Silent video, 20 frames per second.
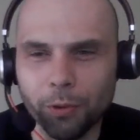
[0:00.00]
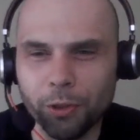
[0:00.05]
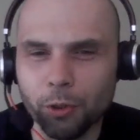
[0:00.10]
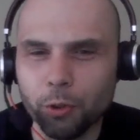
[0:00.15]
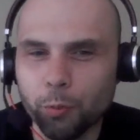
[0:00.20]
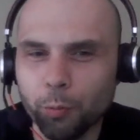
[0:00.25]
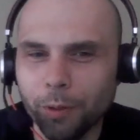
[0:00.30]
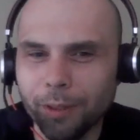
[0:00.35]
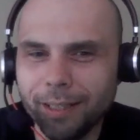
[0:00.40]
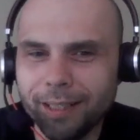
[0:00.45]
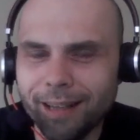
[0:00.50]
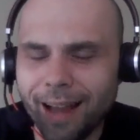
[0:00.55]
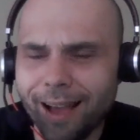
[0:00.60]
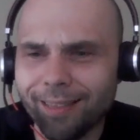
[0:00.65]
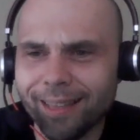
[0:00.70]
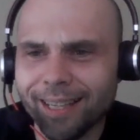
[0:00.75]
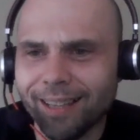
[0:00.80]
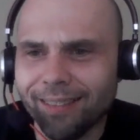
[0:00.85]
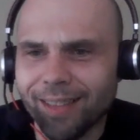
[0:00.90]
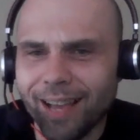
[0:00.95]
But there's really
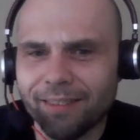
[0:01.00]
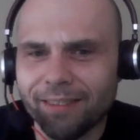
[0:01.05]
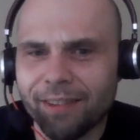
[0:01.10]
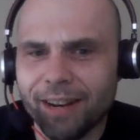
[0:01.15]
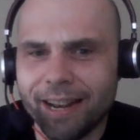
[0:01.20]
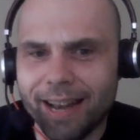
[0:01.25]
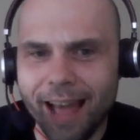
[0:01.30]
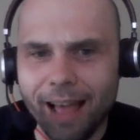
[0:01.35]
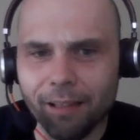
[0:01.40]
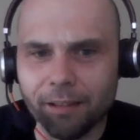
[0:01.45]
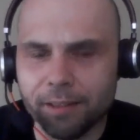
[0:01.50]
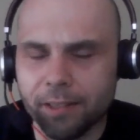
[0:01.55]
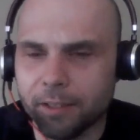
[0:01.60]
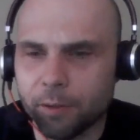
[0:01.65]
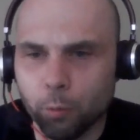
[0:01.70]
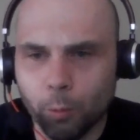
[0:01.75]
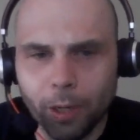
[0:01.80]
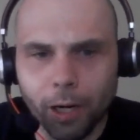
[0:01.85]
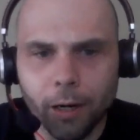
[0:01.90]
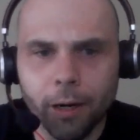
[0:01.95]
not like a lot of
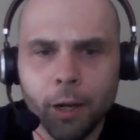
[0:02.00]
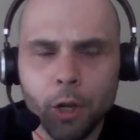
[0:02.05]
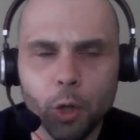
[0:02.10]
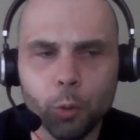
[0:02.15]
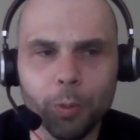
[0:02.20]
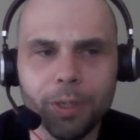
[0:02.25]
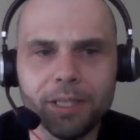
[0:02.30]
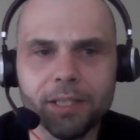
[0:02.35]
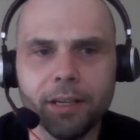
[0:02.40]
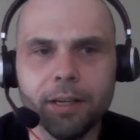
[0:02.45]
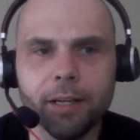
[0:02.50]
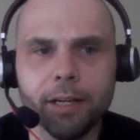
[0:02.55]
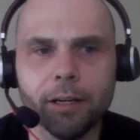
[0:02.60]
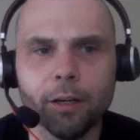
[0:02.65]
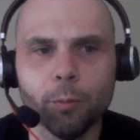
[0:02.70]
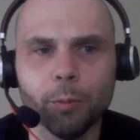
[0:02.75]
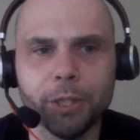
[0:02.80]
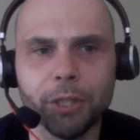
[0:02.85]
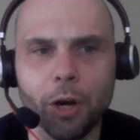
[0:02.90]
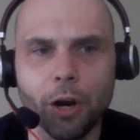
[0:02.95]
analysis where we sit
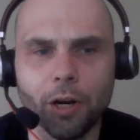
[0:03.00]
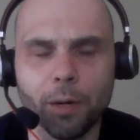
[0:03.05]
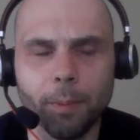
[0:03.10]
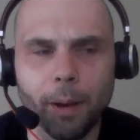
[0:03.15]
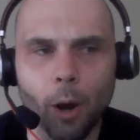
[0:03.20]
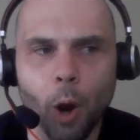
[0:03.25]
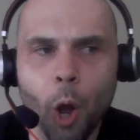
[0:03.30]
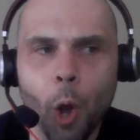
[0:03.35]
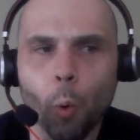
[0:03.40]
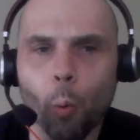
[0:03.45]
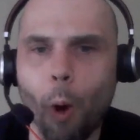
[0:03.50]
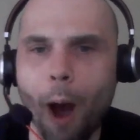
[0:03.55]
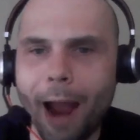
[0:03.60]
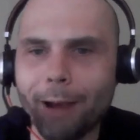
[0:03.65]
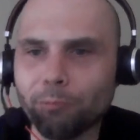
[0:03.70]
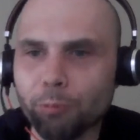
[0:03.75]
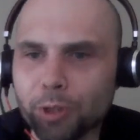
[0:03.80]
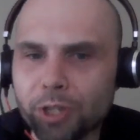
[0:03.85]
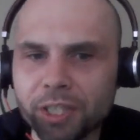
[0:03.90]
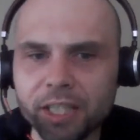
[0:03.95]
here and we talk about
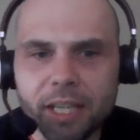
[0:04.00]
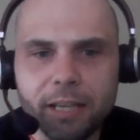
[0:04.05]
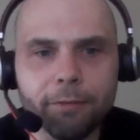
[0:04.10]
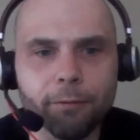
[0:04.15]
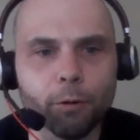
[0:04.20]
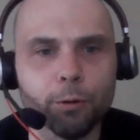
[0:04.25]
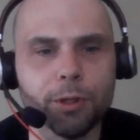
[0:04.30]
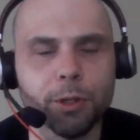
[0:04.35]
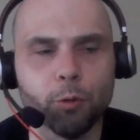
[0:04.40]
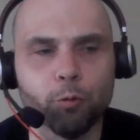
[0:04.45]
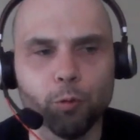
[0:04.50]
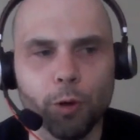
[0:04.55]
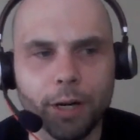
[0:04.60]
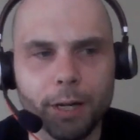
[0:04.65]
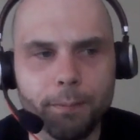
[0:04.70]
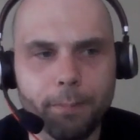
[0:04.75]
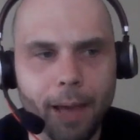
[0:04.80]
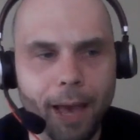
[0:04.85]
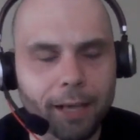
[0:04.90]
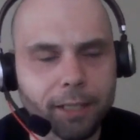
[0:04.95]
wide receivers and
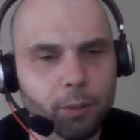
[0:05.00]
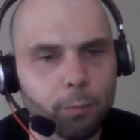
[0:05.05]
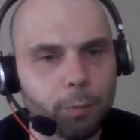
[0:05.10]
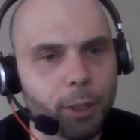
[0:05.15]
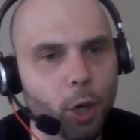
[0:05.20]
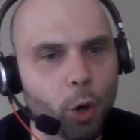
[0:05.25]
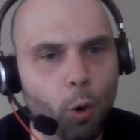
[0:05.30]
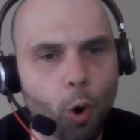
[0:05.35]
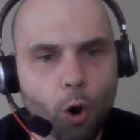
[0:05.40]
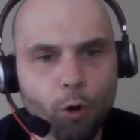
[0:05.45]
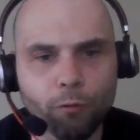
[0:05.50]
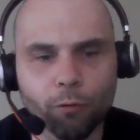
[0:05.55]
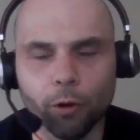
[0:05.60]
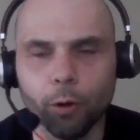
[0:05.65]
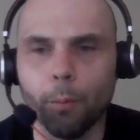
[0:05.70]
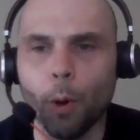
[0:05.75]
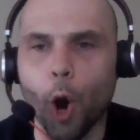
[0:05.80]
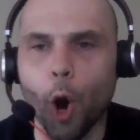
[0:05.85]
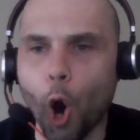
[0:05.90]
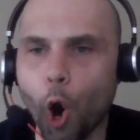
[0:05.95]
running backs and we go
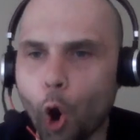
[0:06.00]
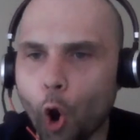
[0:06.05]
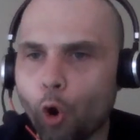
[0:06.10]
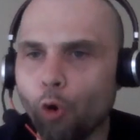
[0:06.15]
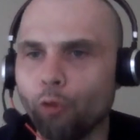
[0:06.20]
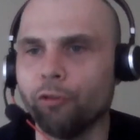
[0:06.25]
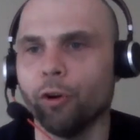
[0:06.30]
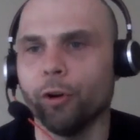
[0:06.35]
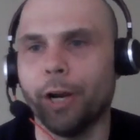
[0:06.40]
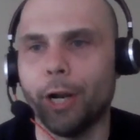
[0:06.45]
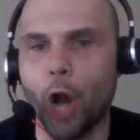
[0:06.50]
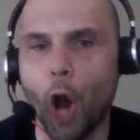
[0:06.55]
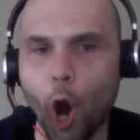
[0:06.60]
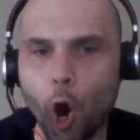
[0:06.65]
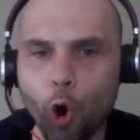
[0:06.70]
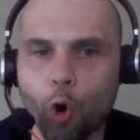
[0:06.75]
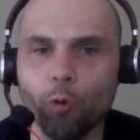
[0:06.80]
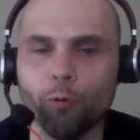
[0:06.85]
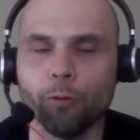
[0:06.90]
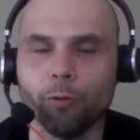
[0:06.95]
over them over and
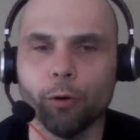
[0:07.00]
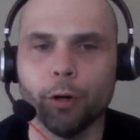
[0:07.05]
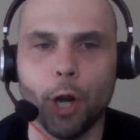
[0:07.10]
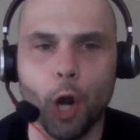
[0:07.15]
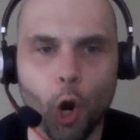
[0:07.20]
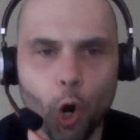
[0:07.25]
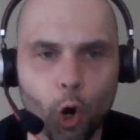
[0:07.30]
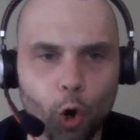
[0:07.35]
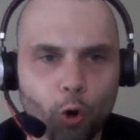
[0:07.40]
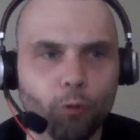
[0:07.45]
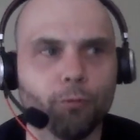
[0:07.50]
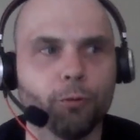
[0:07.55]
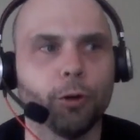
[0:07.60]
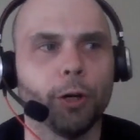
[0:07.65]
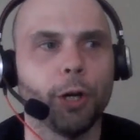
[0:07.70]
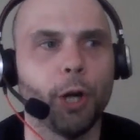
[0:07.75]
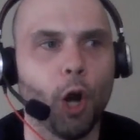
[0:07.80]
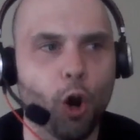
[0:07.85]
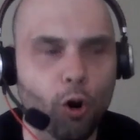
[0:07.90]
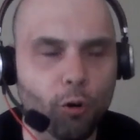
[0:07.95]
over and
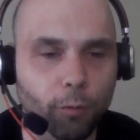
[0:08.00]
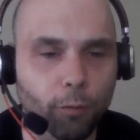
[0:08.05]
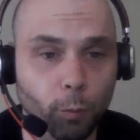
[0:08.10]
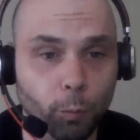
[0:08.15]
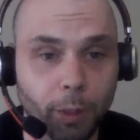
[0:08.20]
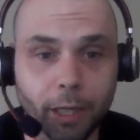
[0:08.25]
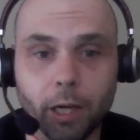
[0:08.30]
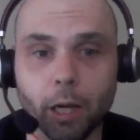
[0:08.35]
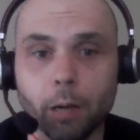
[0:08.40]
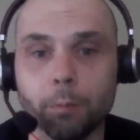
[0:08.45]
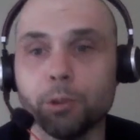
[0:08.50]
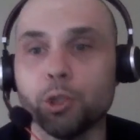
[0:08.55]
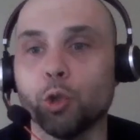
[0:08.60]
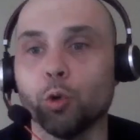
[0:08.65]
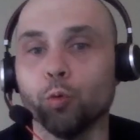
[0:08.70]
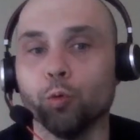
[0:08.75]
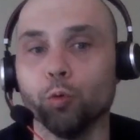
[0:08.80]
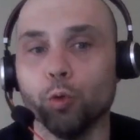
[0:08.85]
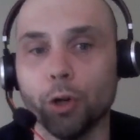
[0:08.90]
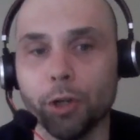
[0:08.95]
over and over. When it comes
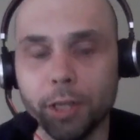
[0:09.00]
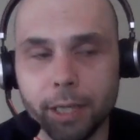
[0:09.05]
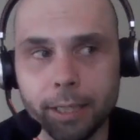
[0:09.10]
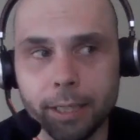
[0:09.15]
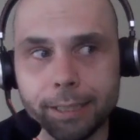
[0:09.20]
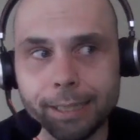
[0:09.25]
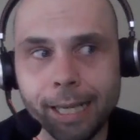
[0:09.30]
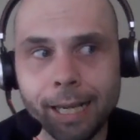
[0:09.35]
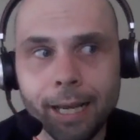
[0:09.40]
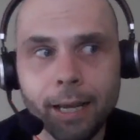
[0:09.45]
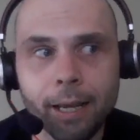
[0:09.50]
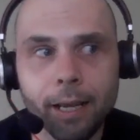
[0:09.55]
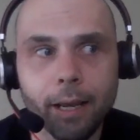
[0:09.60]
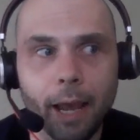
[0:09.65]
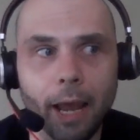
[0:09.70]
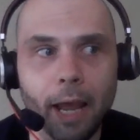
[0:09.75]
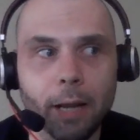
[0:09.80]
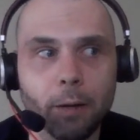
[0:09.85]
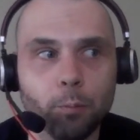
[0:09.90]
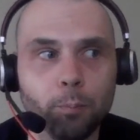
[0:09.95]
to rookies
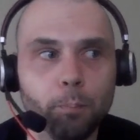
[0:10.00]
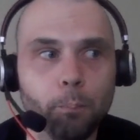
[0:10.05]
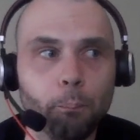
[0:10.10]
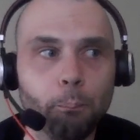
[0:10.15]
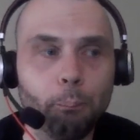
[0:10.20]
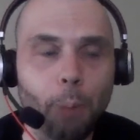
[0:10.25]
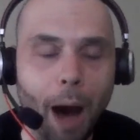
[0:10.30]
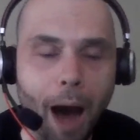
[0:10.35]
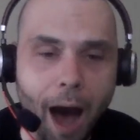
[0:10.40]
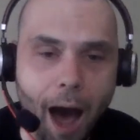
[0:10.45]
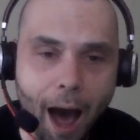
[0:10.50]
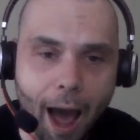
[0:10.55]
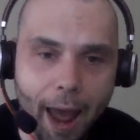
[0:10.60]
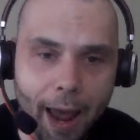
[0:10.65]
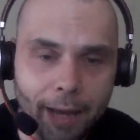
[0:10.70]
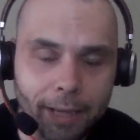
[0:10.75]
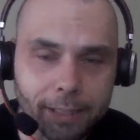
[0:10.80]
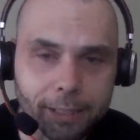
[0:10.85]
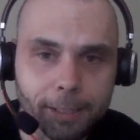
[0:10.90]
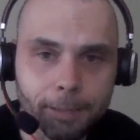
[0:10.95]
and
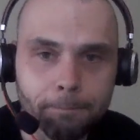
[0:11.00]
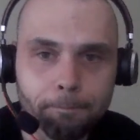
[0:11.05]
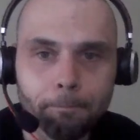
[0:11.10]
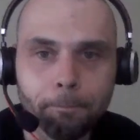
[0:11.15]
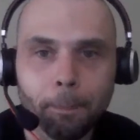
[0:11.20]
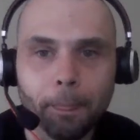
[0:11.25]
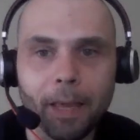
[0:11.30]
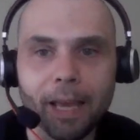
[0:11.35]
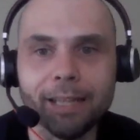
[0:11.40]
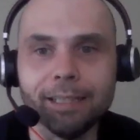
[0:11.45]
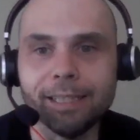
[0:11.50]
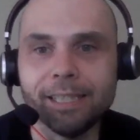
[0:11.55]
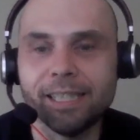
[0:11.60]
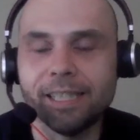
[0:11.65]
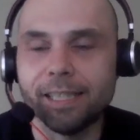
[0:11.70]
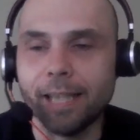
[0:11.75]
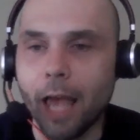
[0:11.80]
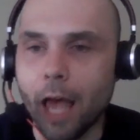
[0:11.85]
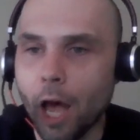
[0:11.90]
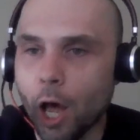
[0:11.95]
buys and
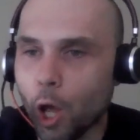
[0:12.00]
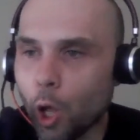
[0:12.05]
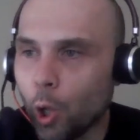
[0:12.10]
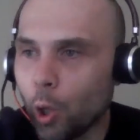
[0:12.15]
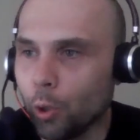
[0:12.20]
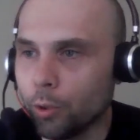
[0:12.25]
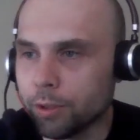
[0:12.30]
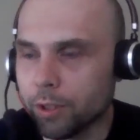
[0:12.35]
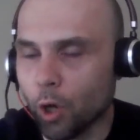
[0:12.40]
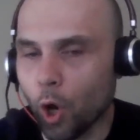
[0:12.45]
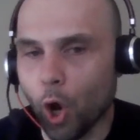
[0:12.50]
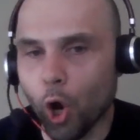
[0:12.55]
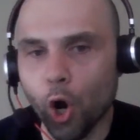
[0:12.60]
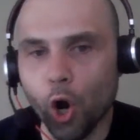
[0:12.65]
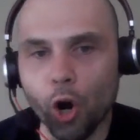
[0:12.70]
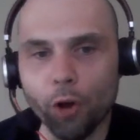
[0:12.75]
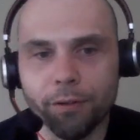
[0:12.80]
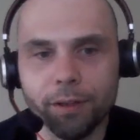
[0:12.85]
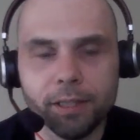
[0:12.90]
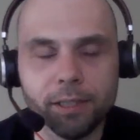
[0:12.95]
sells and
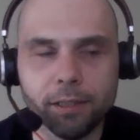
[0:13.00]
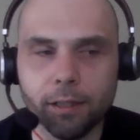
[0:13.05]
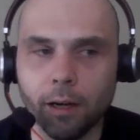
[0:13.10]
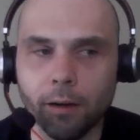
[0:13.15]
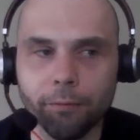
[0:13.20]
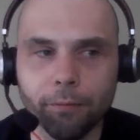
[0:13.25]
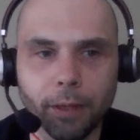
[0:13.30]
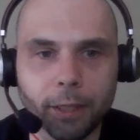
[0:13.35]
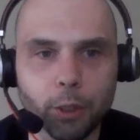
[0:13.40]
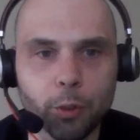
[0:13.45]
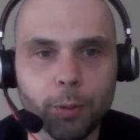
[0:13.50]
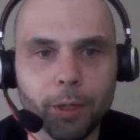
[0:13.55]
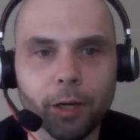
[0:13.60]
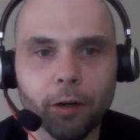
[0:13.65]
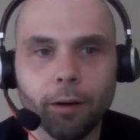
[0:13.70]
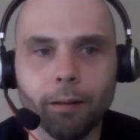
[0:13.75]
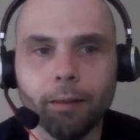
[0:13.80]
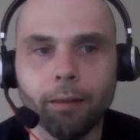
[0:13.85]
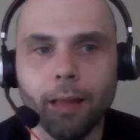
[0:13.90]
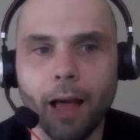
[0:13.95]
all this stuff, like you
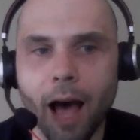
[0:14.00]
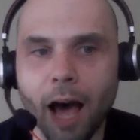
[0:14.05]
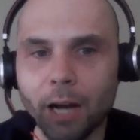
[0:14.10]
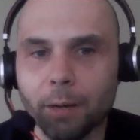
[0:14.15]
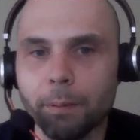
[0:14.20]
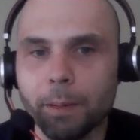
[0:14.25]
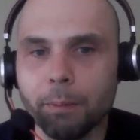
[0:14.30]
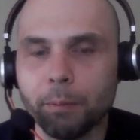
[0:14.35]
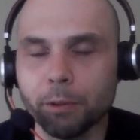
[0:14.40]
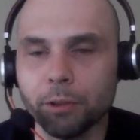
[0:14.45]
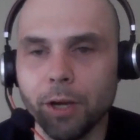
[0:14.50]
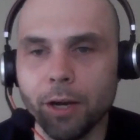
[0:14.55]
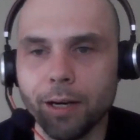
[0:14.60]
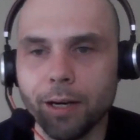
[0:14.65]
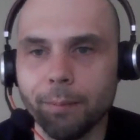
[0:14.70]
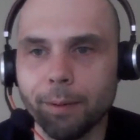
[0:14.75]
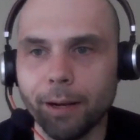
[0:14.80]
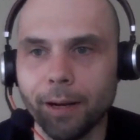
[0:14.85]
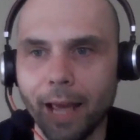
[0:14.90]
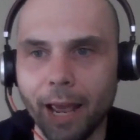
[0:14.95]
hear a lot of people
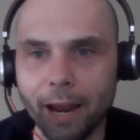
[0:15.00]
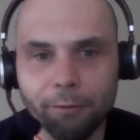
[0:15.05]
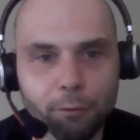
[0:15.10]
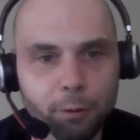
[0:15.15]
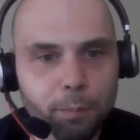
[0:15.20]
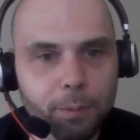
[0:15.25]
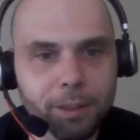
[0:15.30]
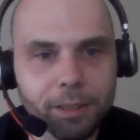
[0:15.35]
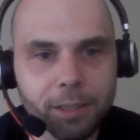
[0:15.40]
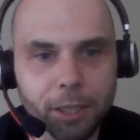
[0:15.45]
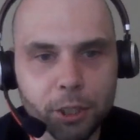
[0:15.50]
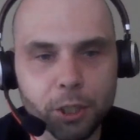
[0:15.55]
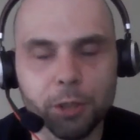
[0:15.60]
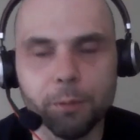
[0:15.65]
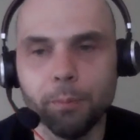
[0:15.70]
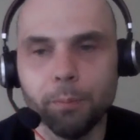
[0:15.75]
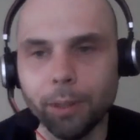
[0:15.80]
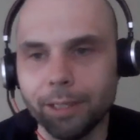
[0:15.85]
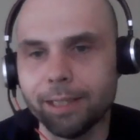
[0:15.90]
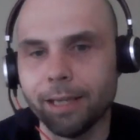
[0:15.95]
talking about every
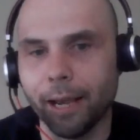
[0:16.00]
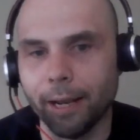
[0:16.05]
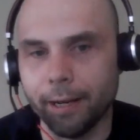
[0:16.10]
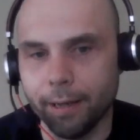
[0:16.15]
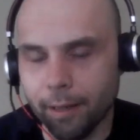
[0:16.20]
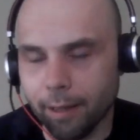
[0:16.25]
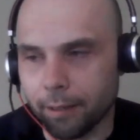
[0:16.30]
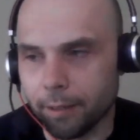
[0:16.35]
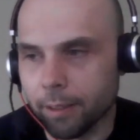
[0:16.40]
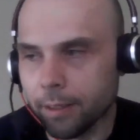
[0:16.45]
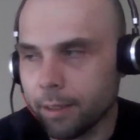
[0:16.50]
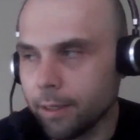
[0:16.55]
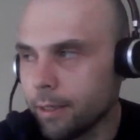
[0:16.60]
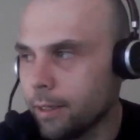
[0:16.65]
position but tight end.